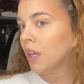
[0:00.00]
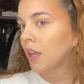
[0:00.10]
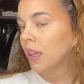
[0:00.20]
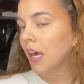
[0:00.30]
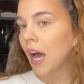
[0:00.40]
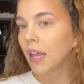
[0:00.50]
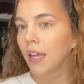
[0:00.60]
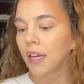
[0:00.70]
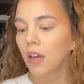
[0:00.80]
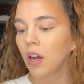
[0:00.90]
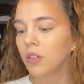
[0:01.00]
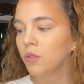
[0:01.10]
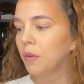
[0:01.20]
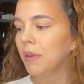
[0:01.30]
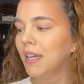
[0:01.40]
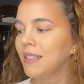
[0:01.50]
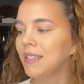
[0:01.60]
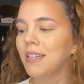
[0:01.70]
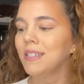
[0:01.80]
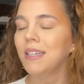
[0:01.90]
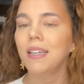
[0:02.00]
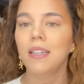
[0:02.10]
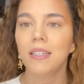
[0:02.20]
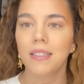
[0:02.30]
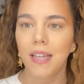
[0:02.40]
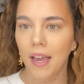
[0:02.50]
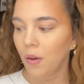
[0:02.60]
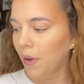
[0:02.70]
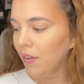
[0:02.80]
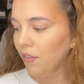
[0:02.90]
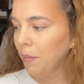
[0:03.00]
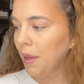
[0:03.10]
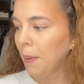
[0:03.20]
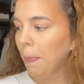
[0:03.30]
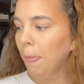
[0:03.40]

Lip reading: the highlight and contour, because it doesn't take away from it.